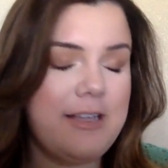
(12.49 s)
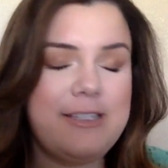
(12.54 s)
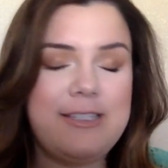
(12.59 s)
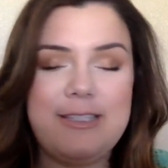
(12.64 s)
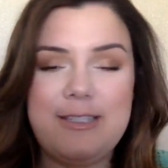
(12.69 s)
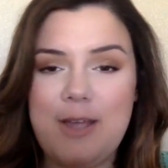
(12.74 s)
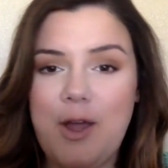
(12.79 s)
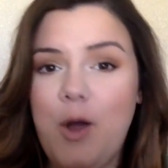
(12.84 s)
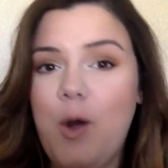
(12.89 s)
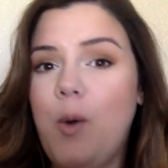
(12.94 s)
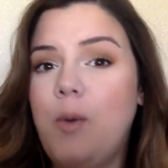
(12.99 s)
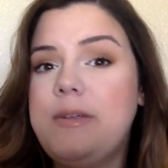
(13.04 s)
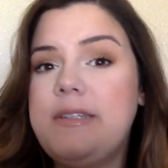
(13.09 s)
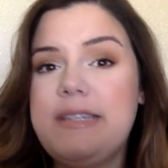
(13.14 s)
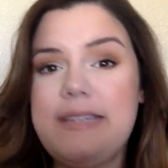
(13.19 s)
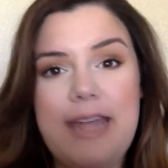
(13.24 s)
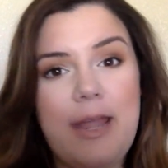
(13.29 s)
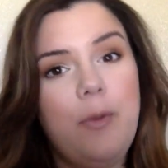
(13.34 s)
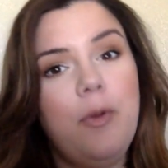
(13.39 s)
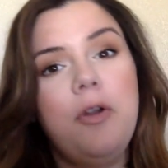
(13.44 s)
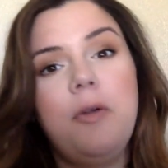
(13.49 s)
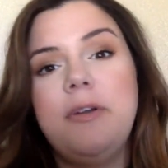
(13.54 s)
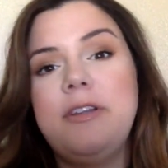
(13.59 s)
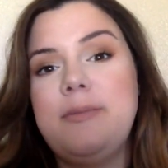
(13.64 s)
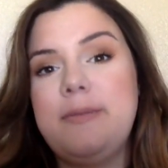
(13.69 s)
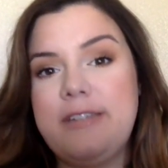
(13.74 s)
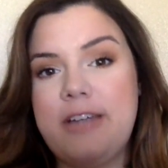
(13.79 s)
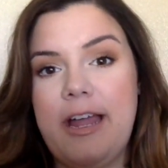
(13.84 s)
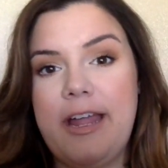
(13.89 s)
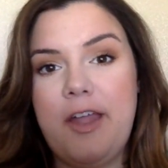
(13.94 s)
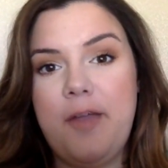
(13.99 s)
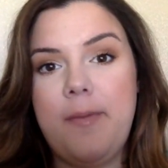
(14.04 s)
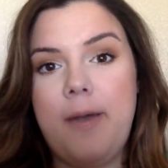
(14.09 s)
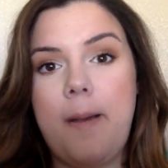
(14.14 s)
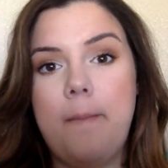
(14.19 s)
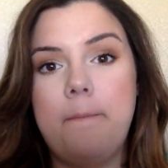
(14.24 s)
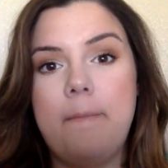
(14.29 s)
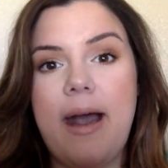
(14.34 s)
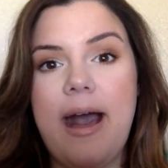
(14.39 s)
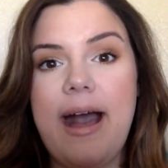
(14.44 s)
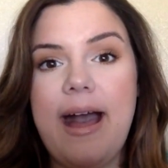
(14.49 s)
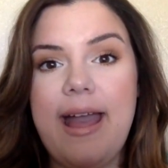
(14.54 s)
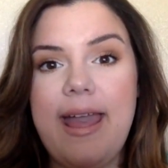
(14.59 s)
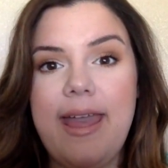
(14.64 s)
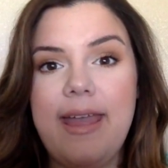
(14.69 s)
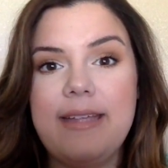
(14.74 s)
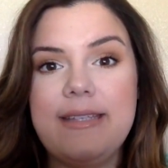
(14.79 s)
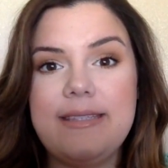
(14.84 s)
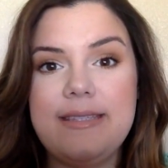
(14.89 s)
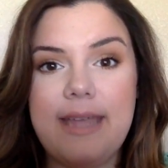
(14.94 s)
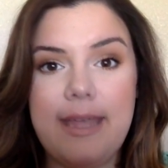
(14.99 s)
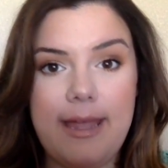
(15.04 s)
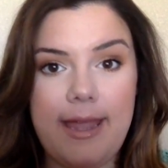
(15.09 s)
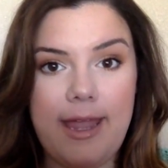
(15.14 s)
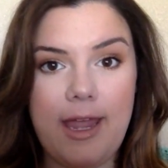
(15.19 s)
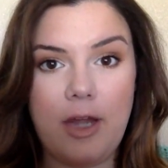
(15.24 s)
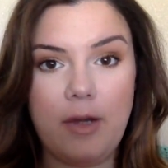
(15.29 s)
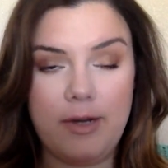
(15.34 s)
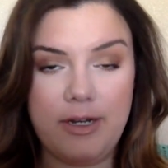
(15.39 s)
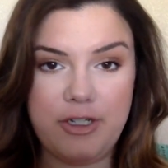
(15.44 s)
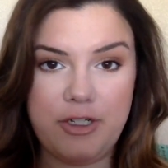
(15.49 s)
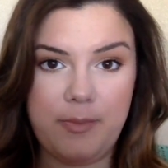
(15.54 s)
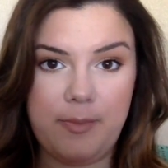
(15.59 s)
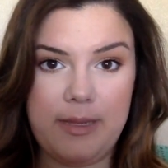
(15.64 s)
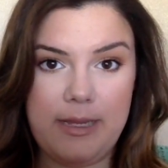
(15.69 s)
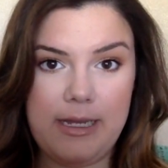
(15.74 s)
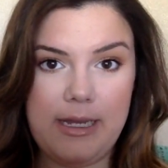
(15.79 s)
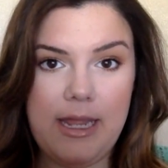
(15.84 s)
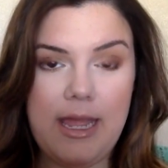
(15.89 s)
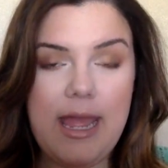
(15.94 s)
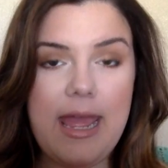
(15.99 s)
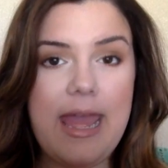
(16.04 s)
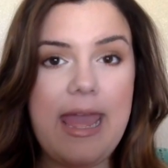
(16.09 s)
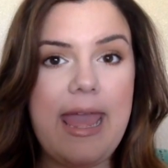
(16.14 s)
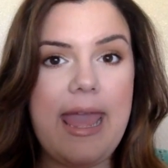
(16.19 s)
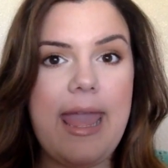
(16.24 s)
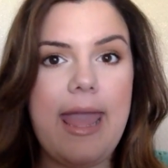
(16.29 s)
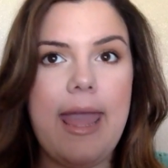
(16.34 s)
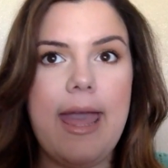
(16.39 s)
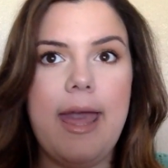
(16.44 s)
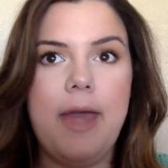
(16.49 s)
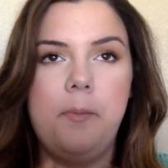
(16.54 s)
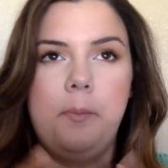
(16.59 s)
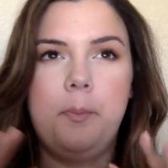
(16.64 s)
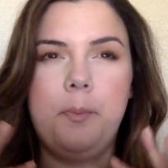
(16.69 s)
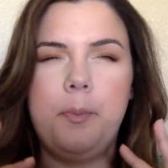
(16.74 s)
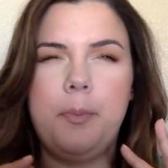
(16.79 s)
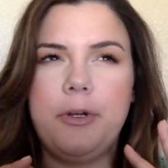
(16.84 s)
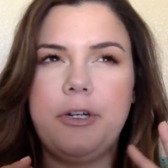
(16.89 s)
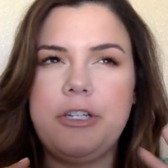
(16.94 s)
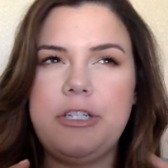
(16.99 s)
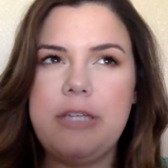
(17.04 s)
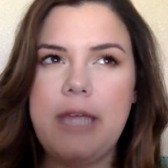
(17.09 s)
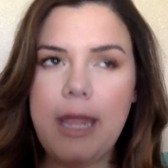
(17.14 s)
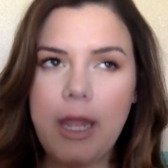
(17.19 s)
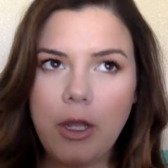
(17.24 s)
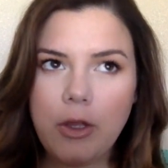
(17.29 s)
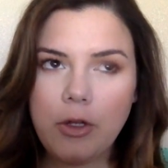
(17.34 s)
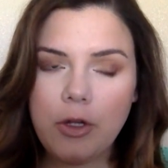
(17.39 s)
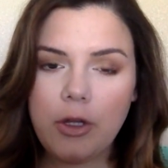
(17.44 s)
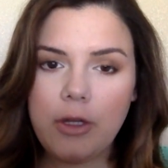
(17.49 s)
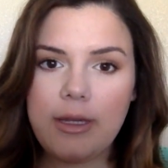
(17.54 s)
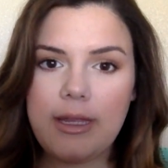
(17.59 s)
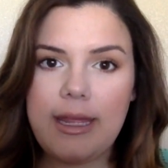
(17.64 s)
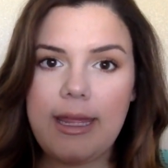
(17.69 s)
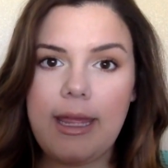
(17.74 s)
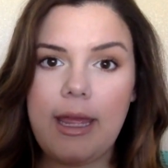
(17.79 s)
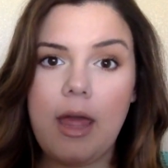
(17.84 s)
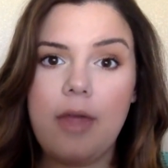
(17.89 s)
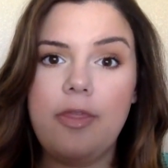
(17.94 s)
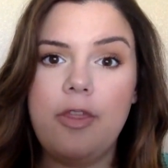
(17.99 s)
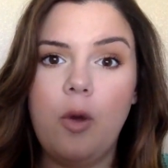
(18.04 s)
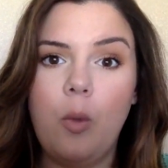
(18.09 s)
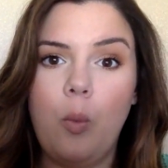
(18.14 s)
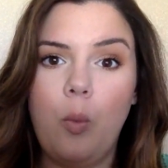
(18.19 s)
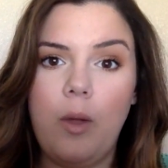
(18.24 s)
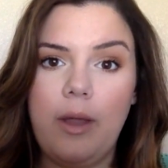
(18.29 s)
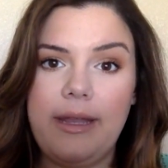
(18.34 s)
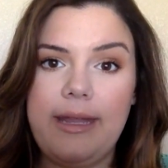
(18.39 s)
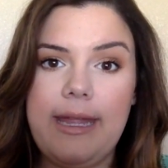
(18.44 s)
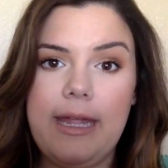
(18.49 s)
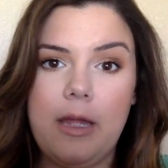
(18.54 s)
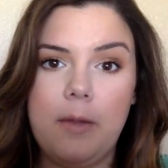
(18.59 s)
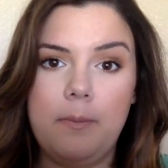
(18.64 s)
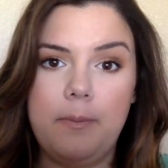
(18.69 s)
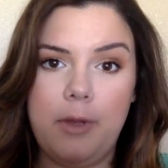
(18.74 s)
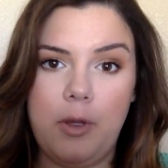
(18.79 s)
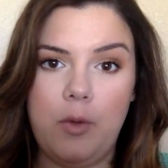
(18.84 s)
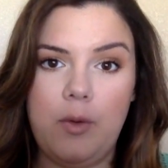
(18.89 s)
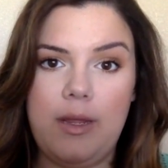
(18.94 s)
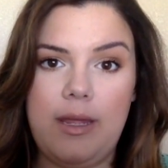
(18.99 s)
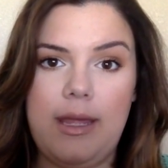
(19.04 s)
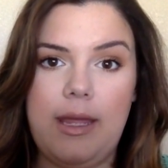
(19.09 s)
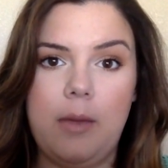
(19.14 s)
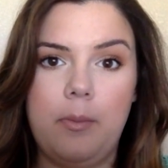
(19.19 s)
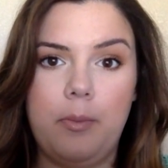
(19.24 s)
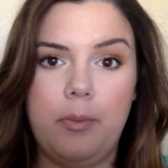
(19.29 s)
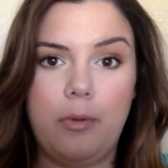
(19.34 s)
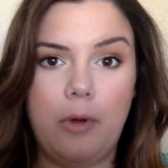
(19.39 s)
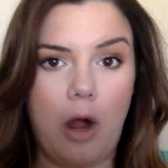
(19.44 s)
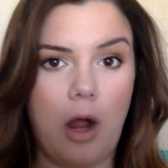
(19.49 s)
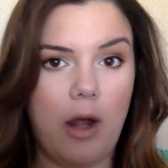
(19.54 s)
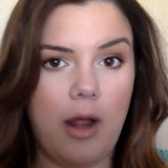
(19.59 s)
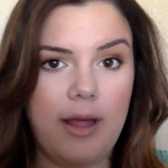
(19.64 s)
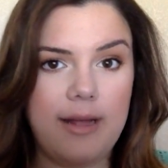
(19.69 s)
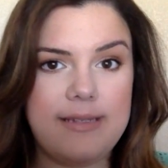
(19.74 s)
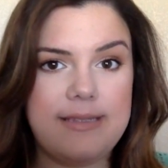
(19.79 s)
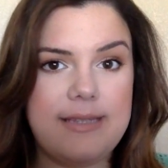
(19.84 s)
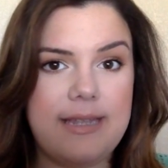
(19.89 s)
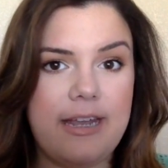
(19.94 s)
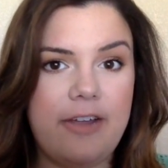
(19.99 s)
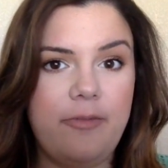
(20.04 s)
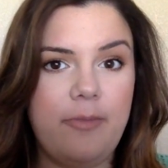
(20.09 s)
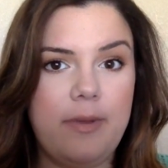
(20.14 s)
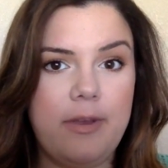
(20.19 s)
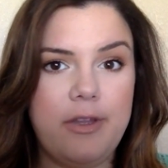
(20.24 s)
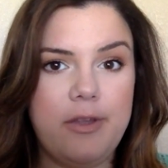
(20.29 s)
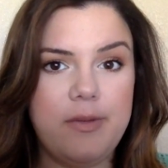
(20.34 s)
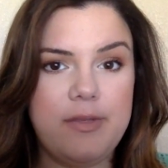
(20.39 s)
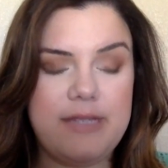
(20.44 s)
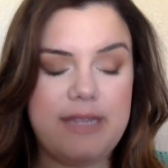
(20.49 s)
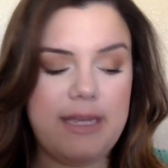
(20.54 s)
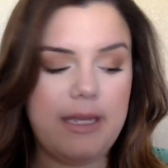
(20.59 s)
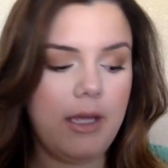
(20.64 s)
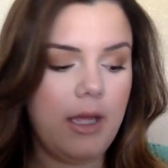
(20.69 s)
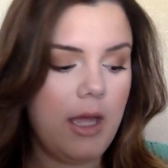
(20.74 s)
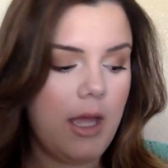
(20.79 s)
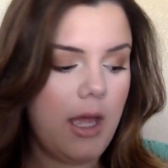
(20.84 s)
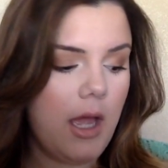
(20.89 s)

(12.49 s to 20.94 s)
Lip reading: So today we're going to be talking about my skincare regimen and particularly the Willing Beauty products that I've been using.